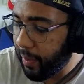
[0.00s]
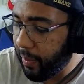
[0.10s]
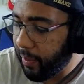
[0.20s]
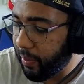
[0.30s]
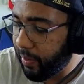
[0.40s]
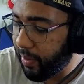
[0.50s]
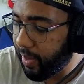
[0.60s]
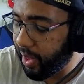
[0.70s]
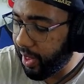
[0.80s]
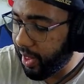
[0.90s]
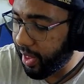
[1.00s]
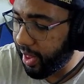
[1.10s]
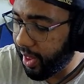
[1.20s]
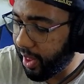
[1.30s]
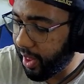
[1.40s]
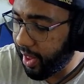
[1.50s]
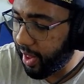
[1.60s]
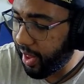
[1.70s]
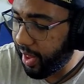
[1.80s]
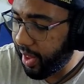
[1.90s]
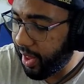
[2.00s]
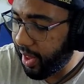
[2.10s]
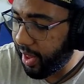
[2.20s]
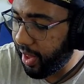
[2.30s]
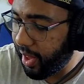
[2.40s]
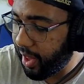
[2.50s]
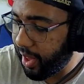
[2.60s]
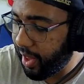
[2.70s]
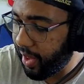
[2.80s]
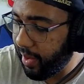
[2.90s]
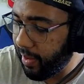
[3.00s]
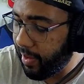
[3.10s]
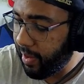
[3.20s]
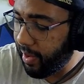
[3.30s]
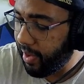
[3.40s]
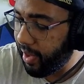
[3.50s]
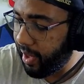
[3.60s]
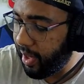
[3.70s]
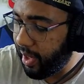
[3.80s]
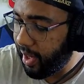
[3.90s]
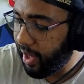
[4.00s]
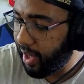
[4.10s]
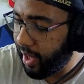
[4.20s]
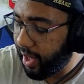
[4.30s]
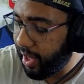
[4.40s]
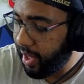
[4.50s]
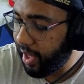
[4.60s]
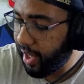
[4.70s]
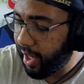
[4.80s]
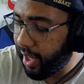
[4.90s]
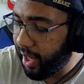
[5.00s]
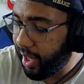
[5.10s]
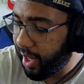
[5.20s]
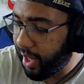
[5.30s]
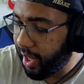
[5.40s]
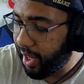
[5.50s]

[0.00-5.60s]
(not speaking)